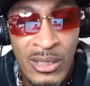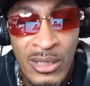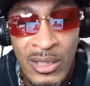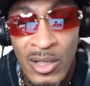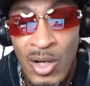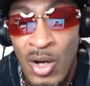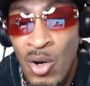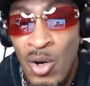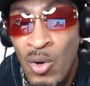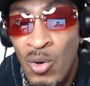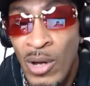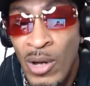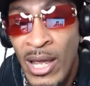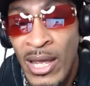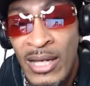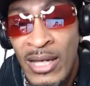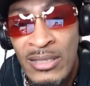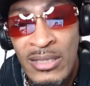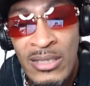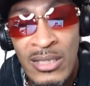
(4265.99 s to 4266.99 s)
Nigga, the whole
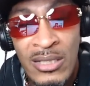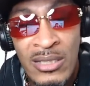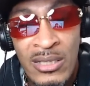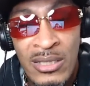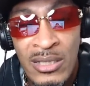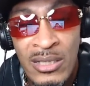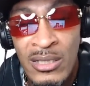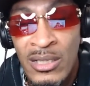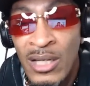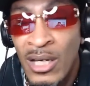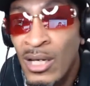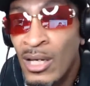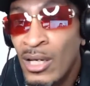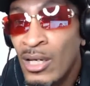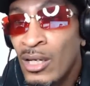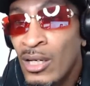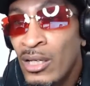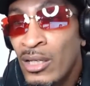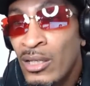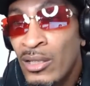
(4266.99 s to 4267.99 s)
ancestors,
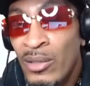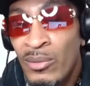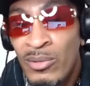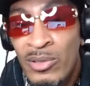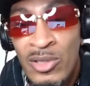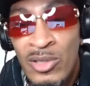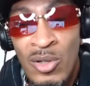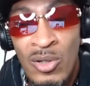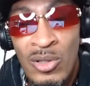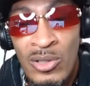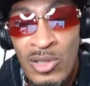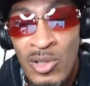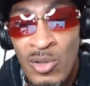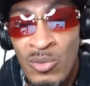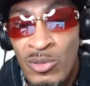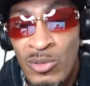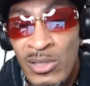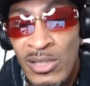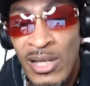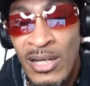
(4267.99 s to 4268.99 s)
it's
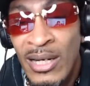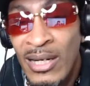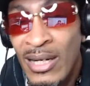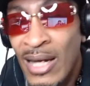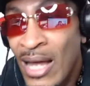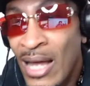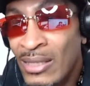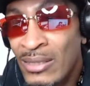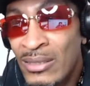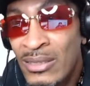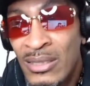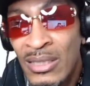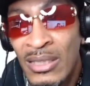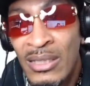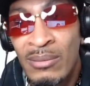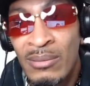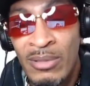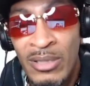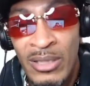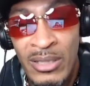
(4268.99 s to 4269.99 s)
almost like a
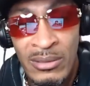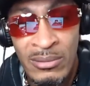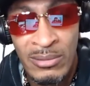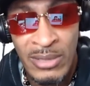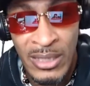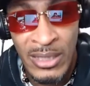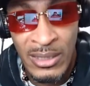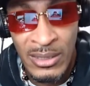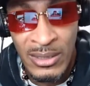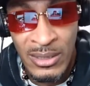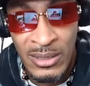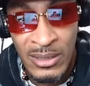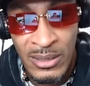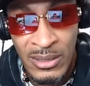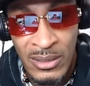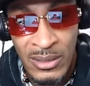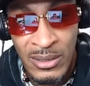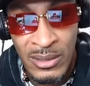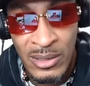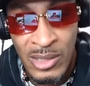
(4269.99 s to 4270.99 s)
coliseum of these niggas
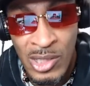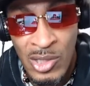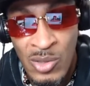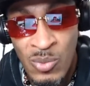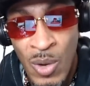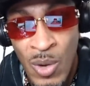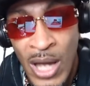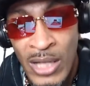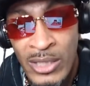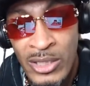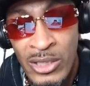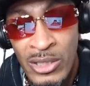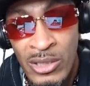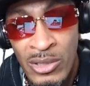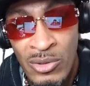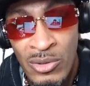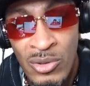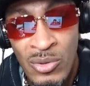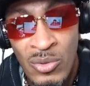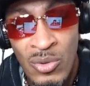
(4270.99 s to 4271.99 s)
just
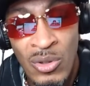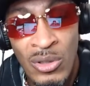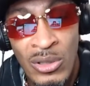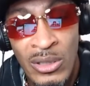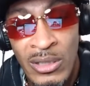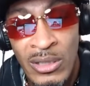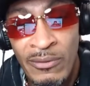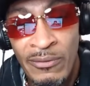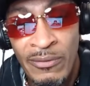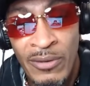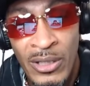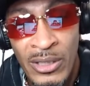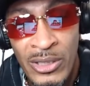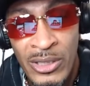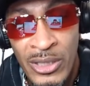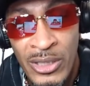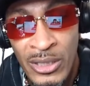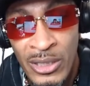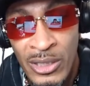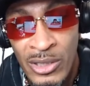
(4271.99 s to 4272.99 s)
watching you do all of the fuck
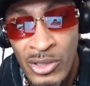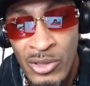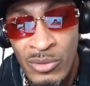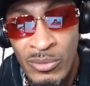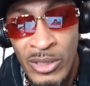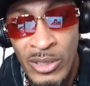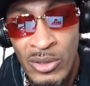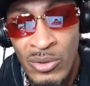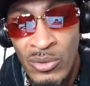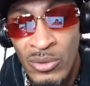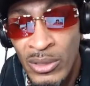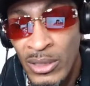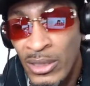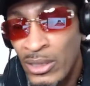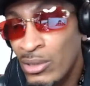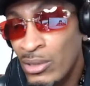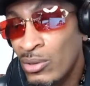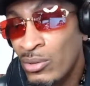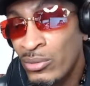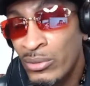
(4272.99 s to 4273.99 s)
shit that you be doing,
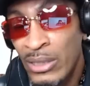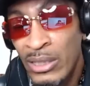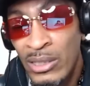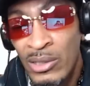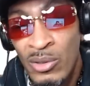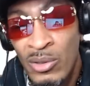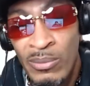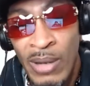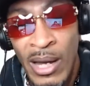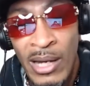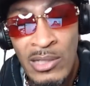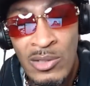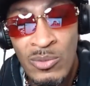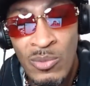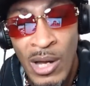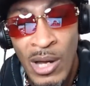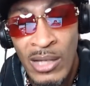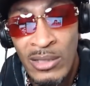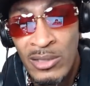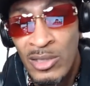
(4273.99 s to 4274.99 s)
and you don't think
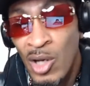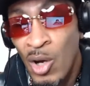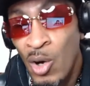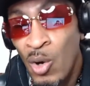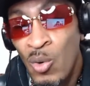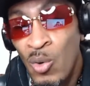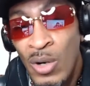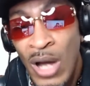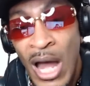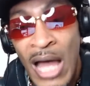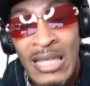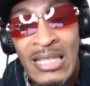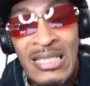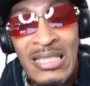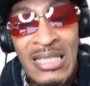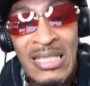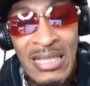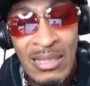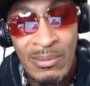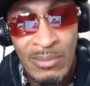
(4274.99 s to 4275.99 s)
nobody's watching. It's a whole
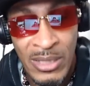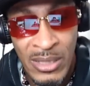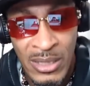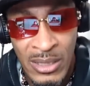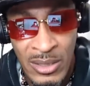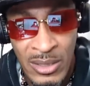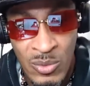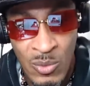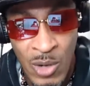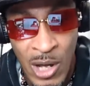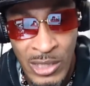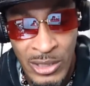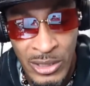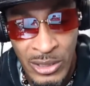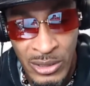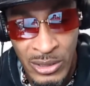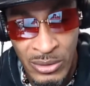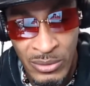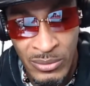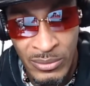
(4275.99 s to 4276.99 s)
coliseum of niggas
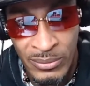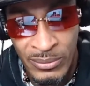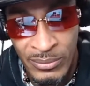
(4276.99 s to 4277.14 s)
watching you.